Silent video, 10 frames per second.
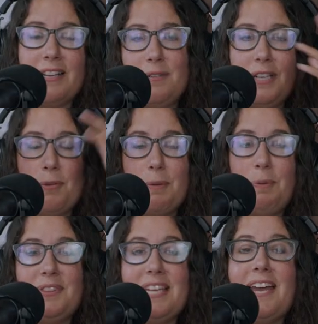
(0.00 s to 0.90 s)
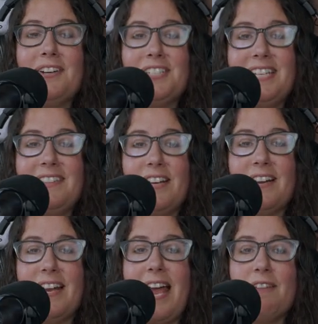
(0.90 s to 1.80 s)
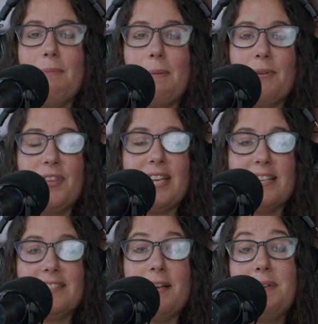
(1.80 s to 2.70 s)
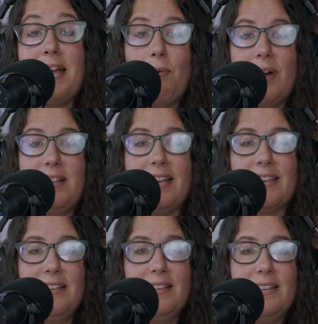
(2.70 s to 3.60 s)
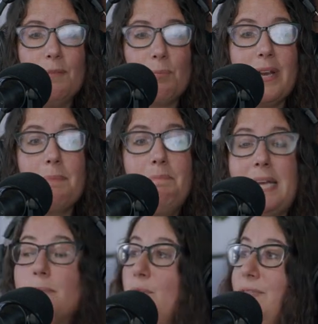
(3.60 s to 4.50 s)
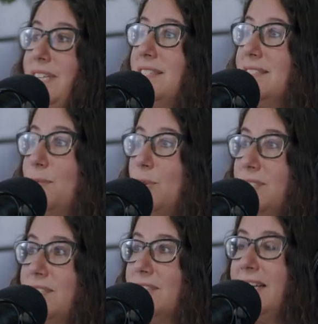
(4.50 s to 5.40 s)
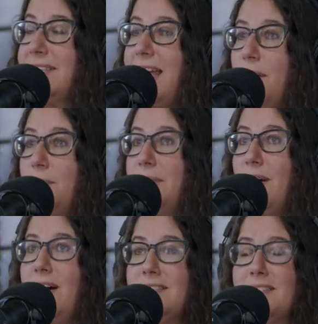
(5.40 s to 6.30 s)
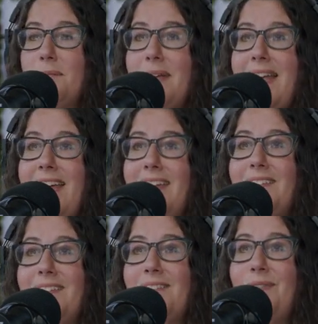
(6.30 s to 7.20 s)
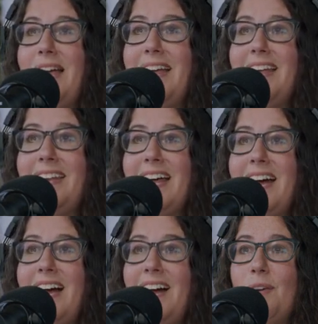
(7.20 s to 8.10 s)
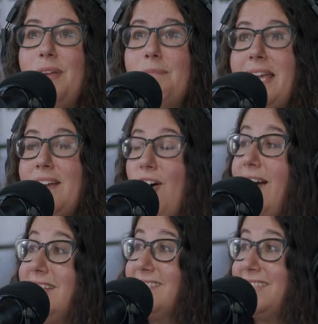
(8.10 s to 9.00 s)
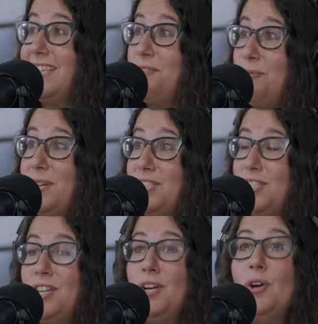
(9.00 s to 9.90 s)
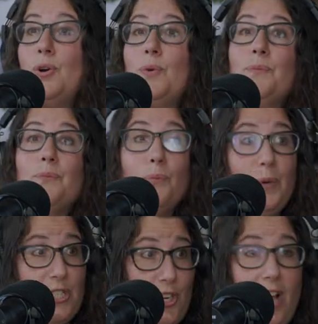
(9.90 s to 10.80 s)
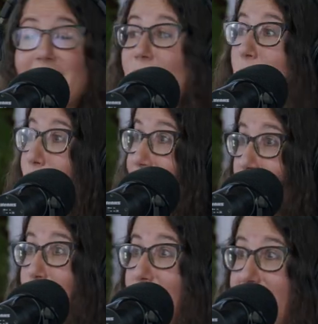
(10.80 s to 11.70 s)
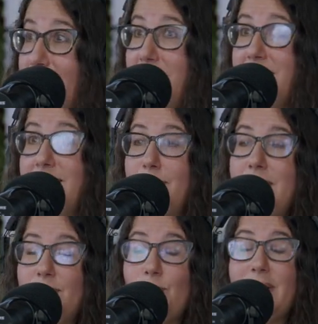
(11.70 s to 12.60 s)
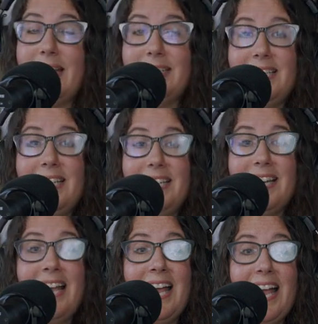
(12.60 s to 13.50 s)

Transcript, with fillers: like you know, we put the energy in there. And I remember thinking someday I want to like bring big movies to Worcester, like that would be awesome. And when we made Honest Thief, which we shot here in Worcester with Liam Neeson in 2018,